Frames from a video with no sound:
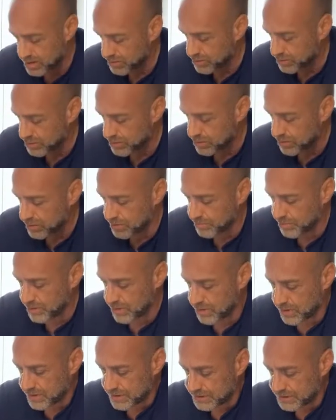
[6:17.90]
granola
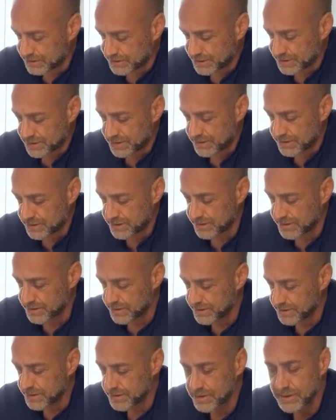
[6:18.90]
bars,
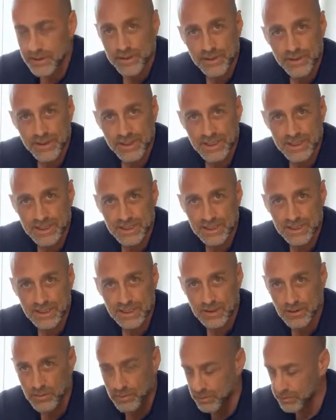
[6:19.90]
the
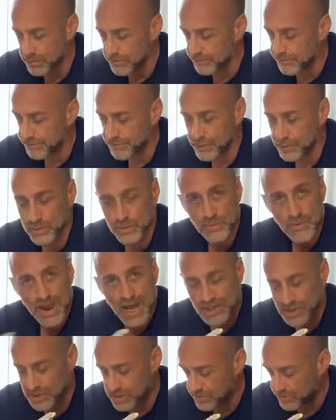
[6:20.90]
food
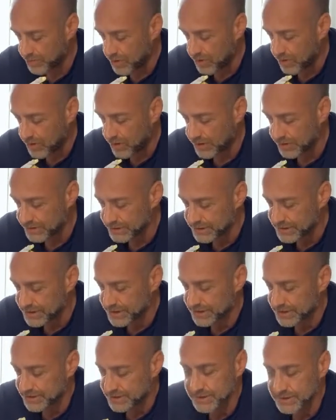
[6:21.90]
ration
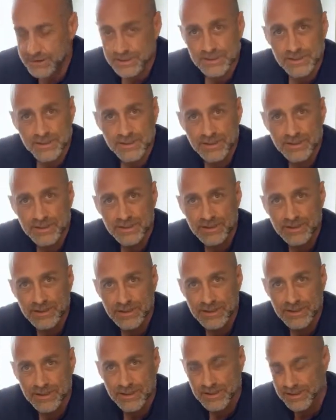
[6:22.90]
bars,
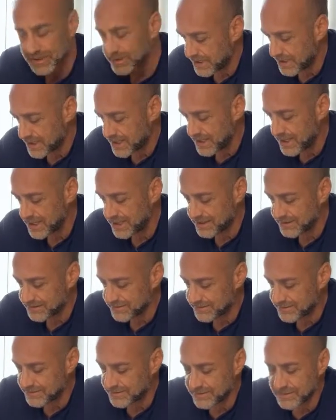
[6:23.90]

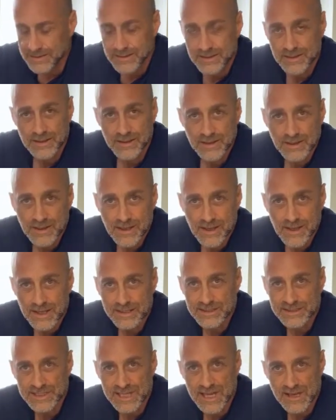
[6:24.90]
and I
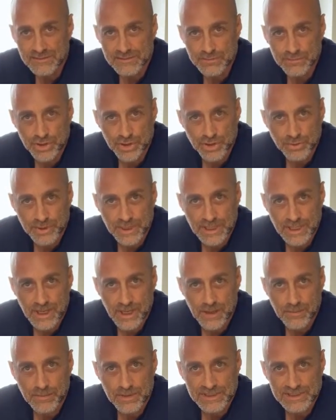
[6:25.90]
just have some chewing
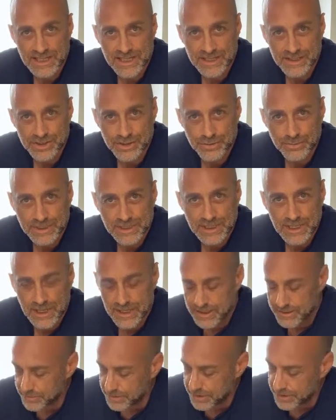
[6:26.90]
gum because I like chewing
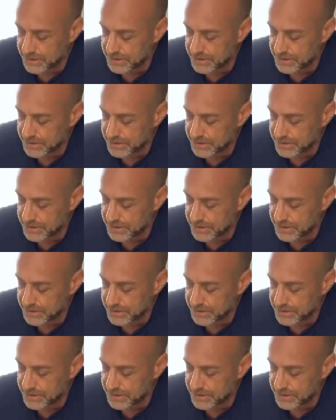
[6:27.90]
gum.